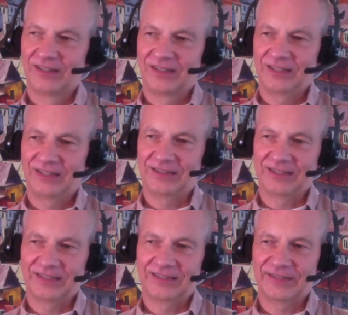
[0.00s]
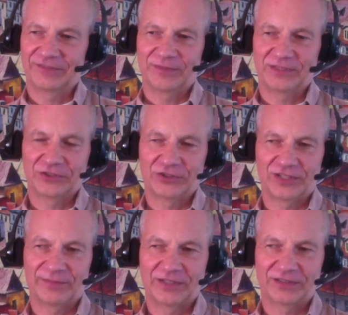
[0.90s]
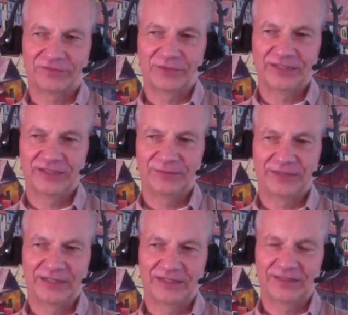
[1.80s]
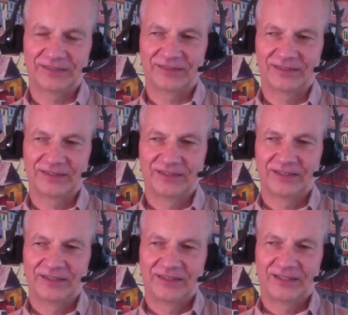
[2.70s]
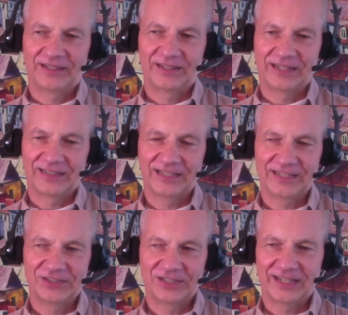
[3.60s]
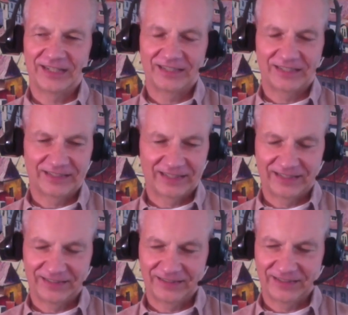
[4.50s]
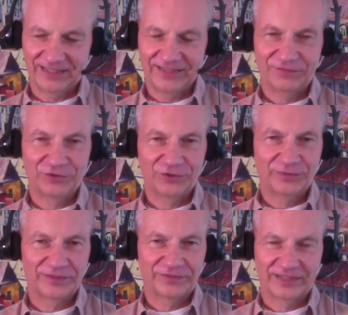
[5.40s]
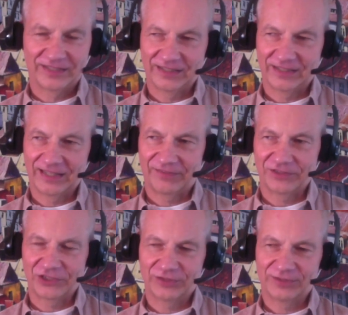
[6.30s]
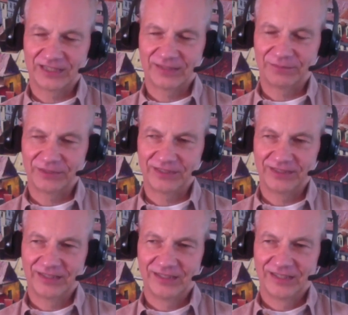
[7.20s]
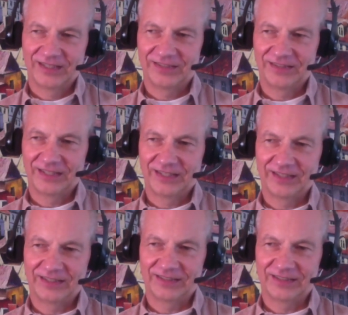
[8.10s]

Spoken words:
and give them a certain amount of freedom. And I had yesterday an interview with a health insurance company, and they